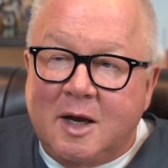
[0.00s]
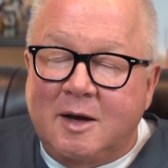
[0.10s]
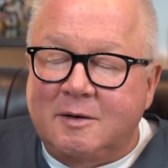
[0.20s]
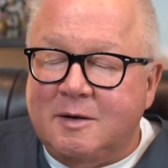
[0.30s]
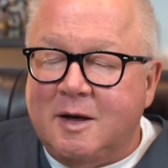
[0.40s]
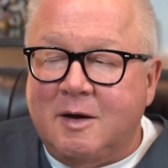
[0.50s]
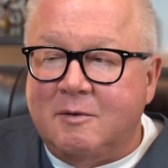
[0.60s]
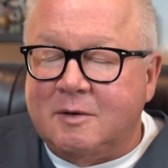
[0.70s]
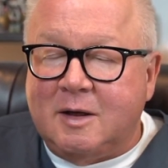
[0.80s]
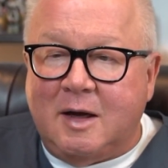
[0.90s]
no I'm
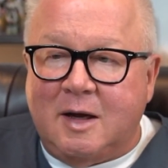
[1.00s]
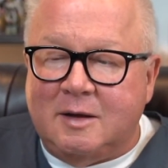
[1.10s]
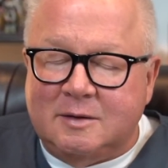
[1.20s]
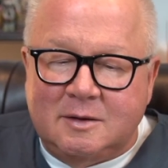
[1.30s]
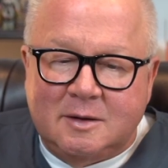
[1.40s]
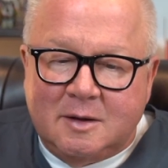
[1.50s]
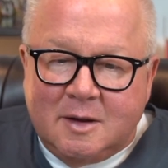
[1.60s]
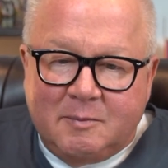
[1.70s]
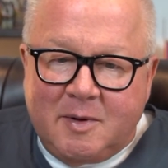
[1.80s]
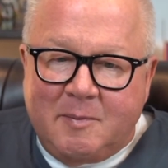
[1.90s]
joking. God.
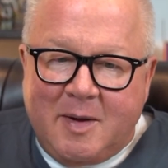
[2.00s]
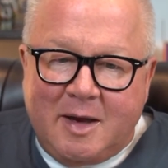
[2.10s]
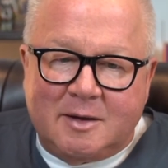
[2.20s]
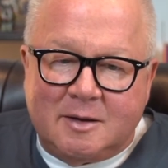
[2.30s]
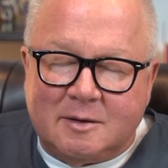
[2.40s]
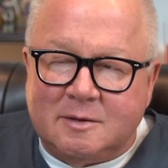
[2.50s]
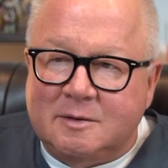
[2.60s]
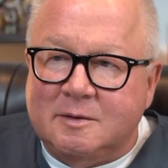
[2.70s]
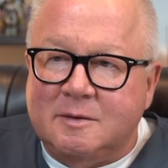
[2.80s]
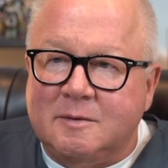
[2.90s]
It, that's it. Year. The
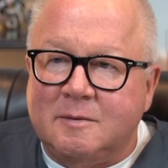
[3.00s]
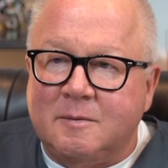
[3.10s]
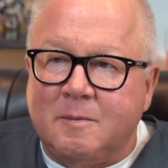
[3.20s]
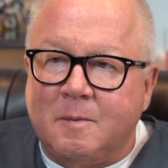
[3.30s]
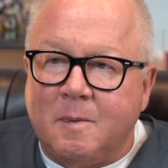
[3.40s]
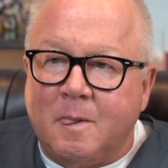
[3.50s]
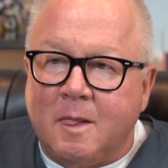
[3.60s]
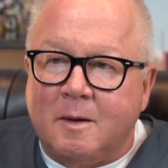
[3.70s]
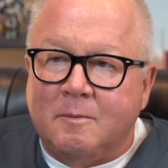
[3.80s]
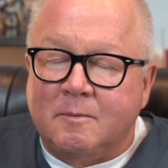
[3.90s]
whole time you've only had five.